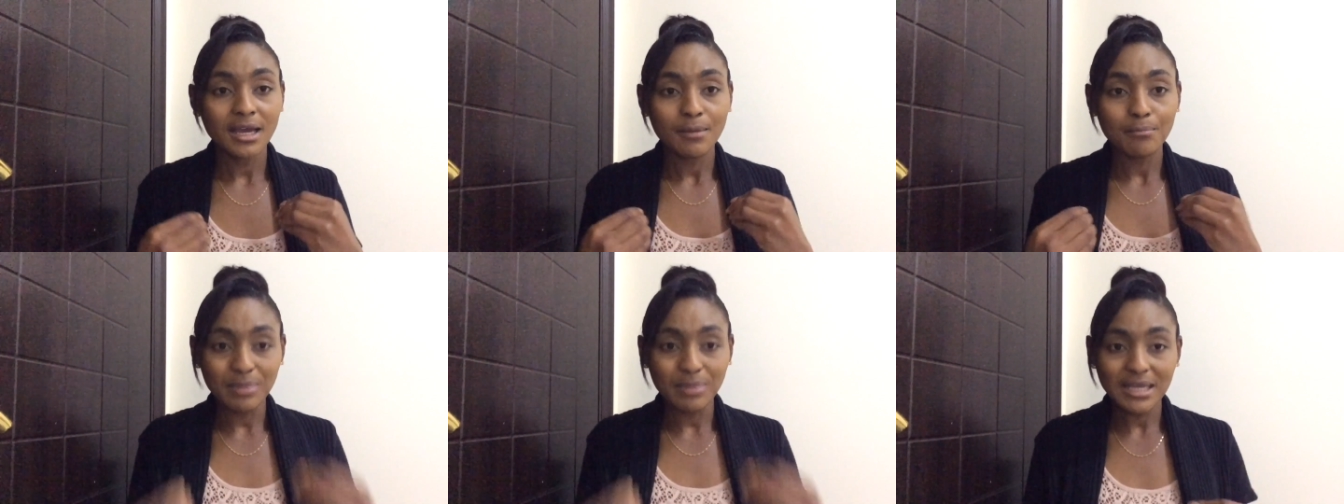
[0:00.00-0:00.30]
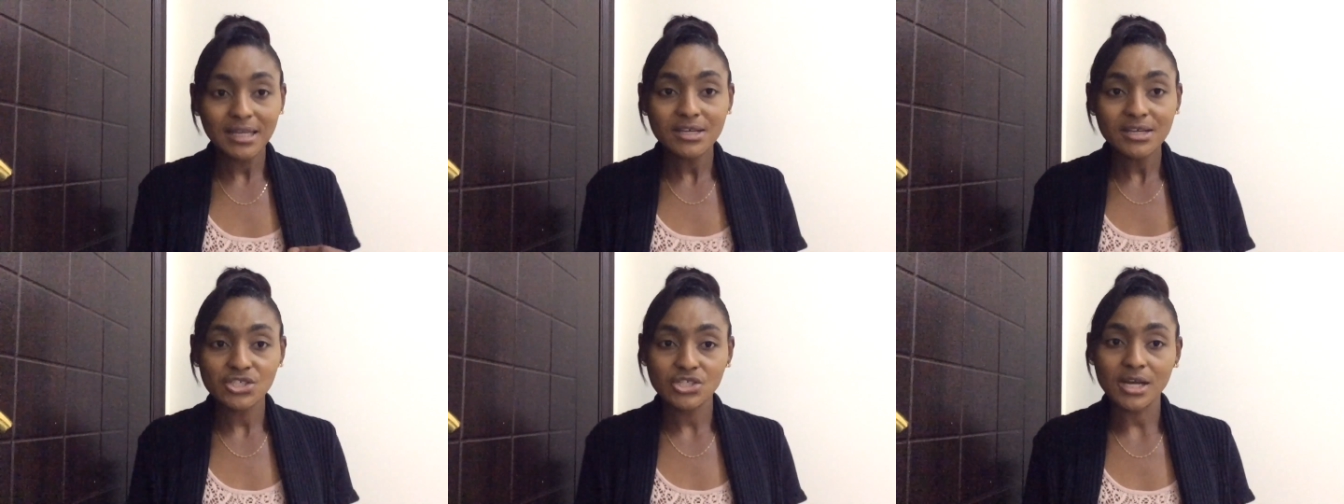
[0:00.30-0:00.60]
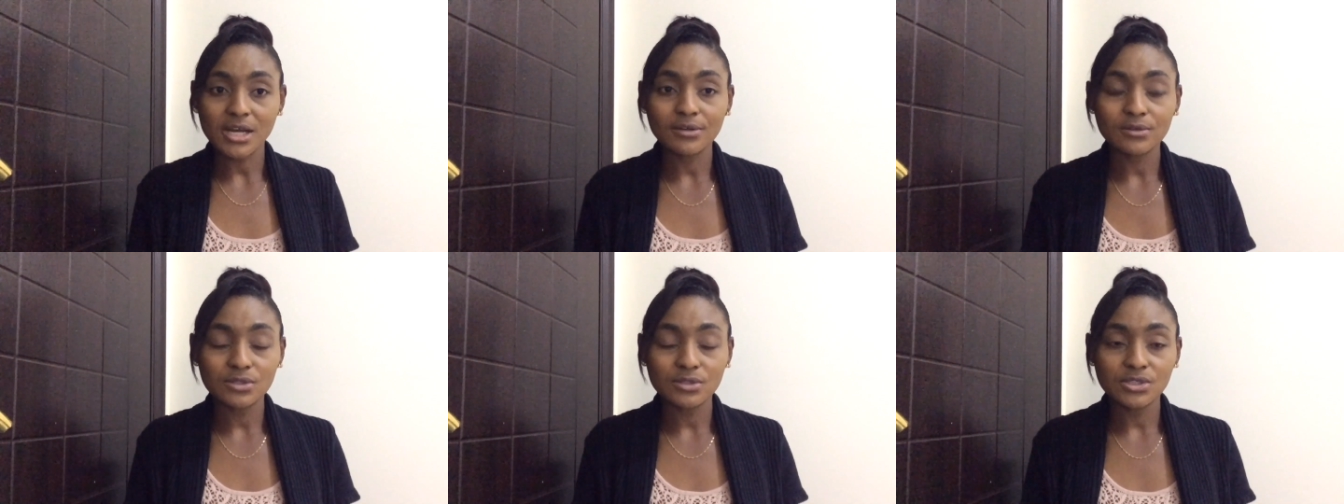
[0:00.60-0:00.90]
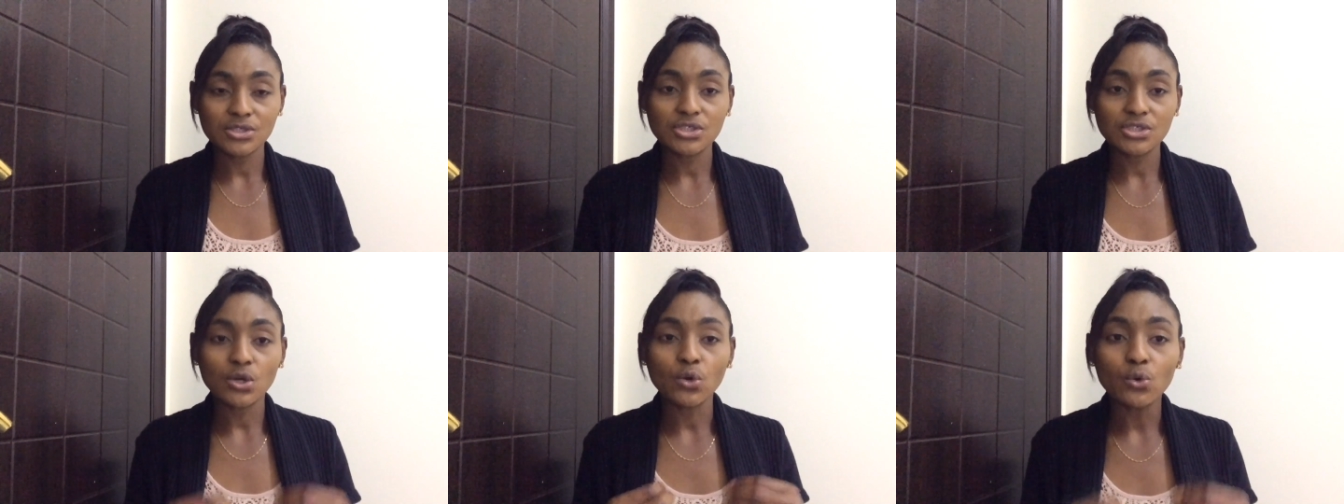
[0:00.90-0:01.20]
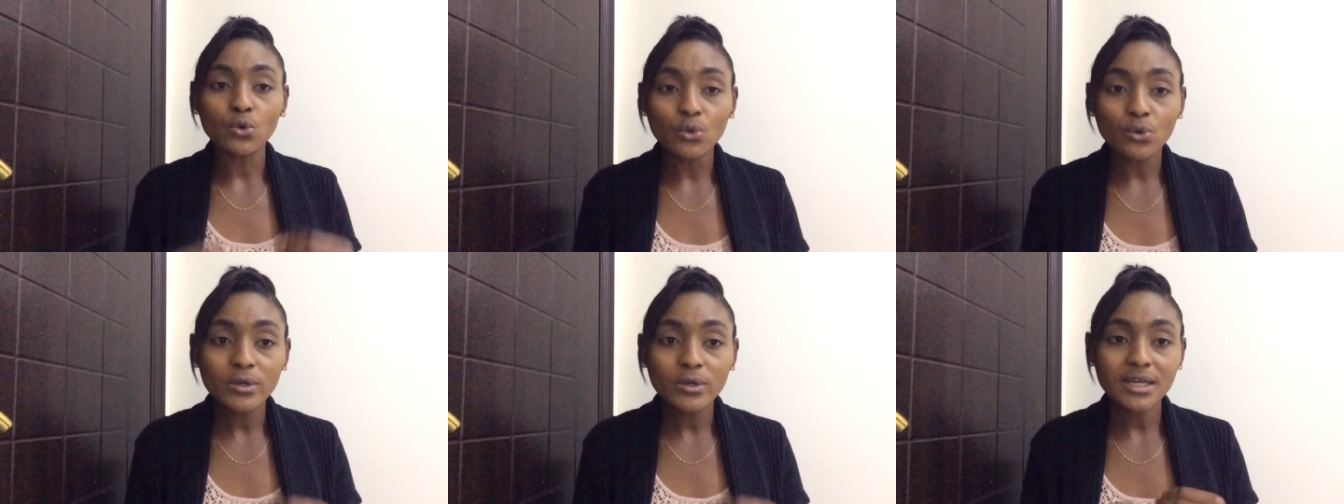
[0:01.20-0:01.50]
being a shadow teacher.
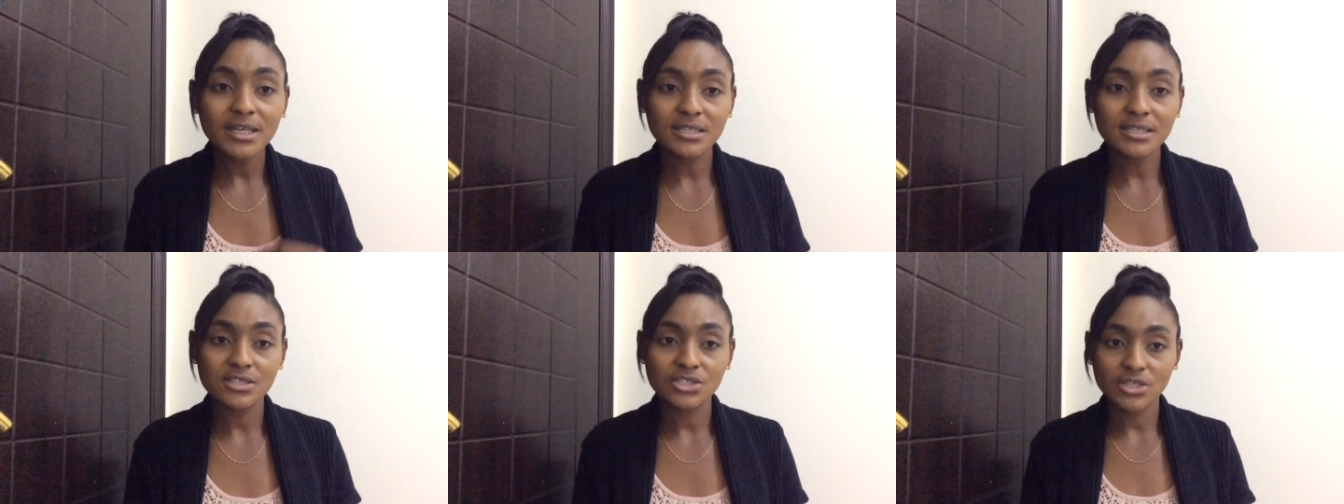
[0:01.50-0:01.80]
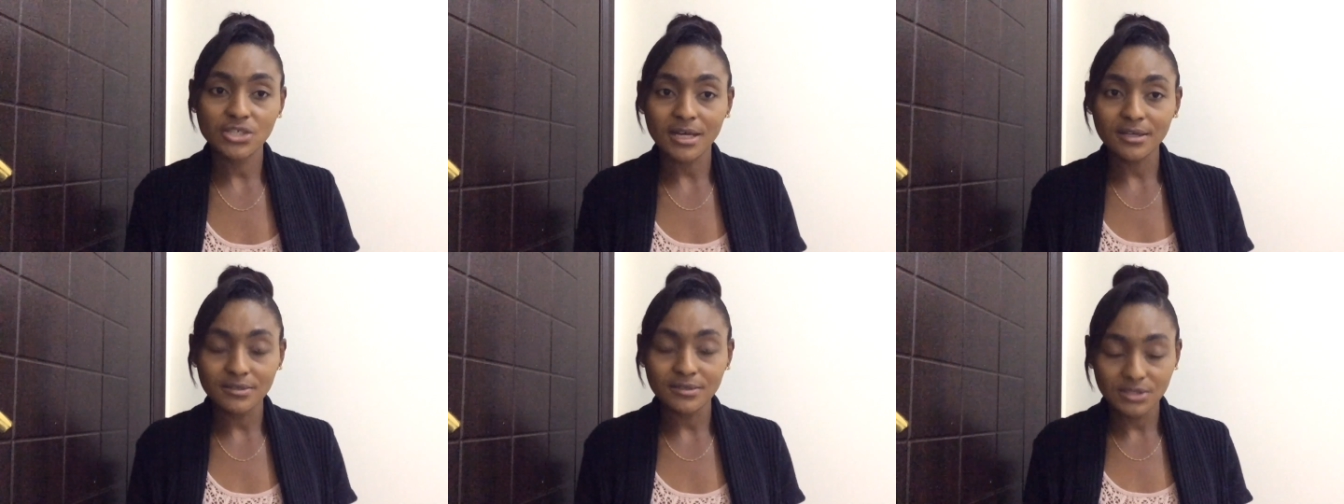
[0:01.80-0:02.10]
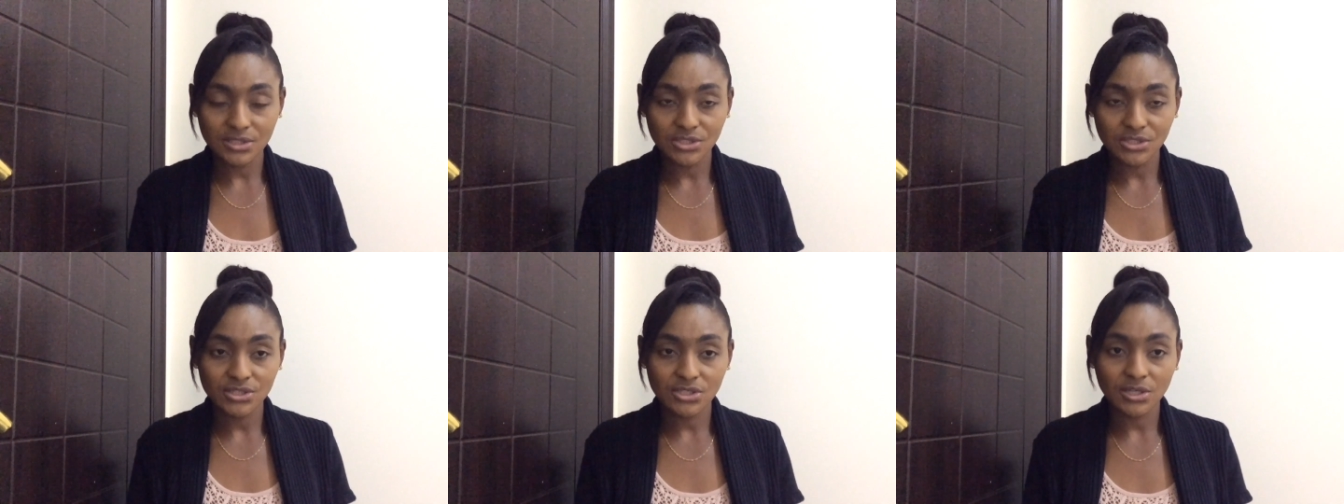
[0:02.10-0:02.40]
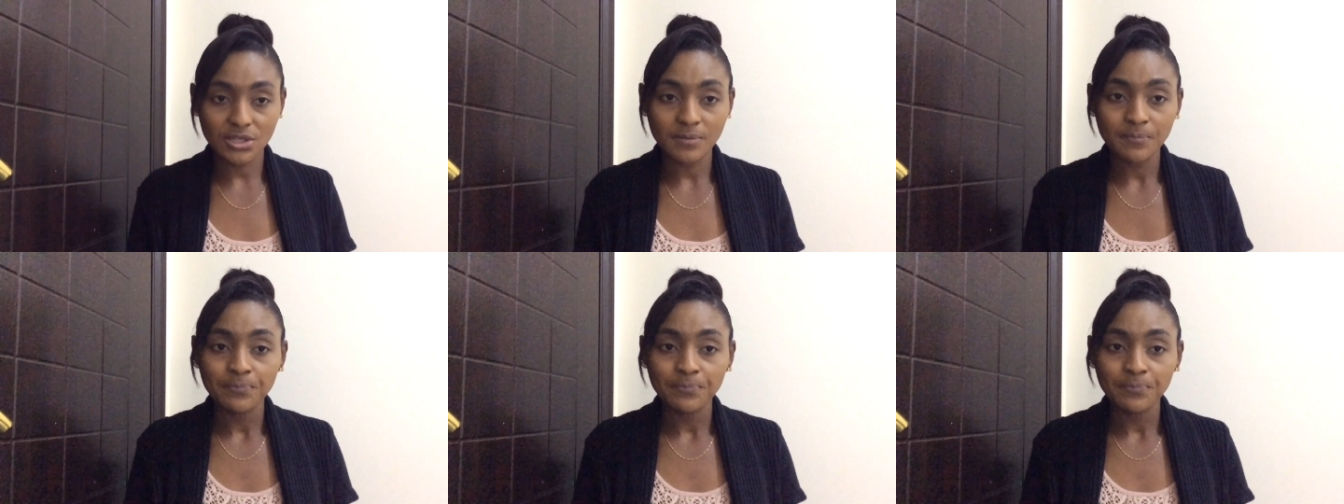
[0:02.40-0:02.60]
Who is a shadow teacher?